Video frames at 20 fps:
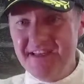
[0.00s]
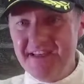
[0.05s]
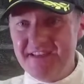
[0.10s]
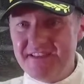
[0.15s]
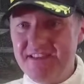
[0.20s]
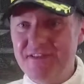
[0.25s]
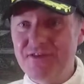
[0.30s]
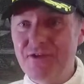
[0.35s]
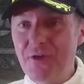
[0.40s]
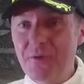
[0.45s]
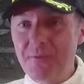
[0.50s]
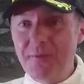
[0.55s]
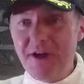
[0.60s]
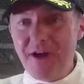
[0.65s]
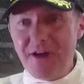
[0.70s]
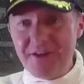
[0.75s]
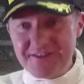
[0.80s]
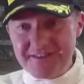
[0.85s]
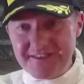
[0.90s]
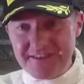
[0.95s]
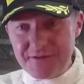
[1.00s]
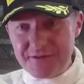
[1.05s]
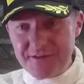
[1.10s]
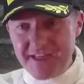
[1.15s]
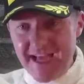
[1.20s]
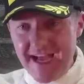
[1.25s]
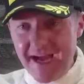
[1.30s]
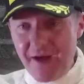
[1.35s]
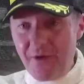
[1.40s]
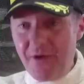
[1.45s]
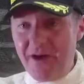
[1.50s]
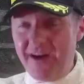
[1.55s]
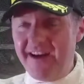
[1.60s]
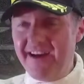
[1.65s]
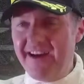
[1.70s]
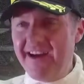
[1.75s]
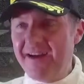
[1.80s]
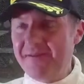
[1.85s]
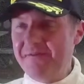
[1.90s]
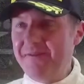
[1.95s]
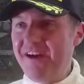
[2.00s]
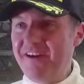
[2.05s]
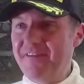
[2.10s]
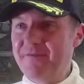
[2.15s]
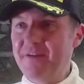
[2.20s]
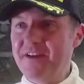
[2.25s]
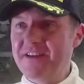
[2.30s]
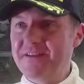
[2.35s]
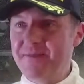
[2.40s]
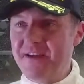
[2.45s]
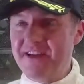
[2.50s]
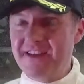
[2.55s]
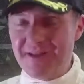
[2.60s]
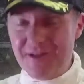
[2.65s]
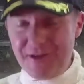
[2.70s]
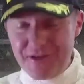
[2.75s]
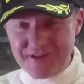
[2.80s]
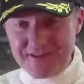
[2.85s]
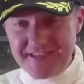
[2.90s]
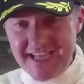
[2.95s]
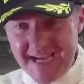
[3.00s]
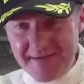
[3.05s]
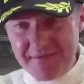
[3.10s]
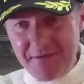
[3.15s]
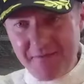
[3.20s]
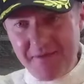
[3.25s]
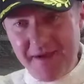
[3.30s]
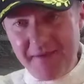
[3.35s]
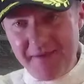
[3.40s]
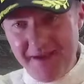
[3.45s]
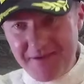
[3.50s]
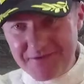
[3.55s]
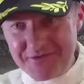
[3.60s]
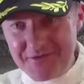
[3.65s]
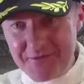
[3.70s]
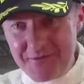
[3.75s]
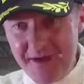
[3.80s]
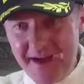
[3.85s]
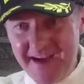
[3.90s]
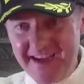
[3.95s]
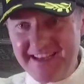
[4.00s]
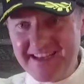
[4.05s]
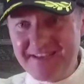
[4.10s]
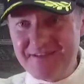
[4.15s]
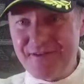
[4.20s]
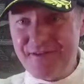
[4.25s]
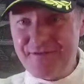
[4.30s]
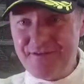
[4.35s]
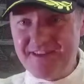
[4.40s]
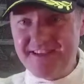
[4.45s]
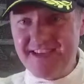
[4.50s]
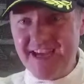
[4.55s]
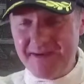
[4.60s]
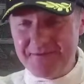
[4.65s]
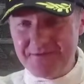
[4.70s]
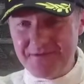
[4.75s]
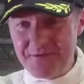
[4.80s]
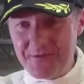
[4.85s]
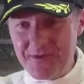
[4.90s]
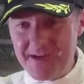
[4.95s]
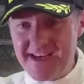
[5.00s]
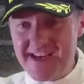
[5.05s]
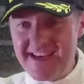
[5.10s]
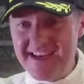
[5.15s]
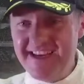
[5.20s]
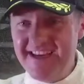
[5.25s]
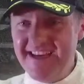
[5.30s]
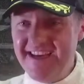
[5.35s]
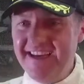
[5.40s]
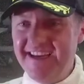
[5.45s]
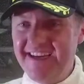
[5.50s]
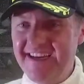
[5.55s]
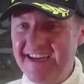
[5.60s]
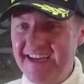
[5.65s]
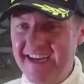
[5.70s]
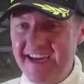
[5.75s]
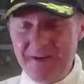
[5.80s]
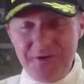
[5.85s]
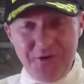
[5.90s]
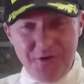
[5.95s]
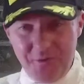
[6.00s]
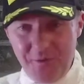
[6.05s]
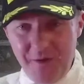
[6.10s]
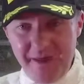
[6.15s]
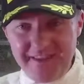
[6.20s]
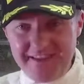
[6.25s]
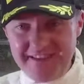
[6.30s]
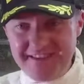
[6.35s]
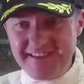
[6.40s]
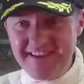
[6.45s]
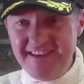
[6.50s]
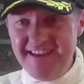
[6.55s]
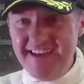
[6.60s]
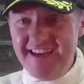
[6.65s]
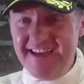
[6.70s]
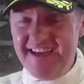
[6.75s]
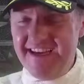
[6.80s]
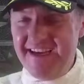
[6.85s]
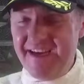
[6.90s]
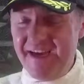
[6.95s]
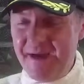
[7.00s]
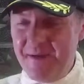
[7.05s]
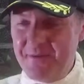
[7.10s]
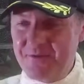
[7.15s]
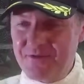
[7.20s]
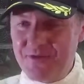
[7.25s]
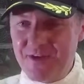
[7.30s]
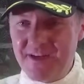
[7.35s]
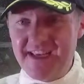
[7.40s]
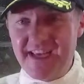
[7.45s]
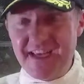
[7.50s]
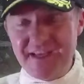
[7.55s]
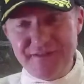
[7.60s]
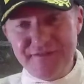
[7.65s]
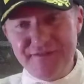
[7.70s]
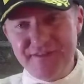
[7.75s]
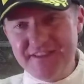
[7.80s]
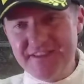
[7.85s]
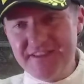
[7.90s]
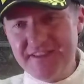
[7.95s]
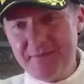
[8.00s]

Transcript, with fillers: Since Alton Park until now, um, I've been spending a lot of time on my mountain bikes, three times a week, uh, in all weathers, um, trying to get as fit as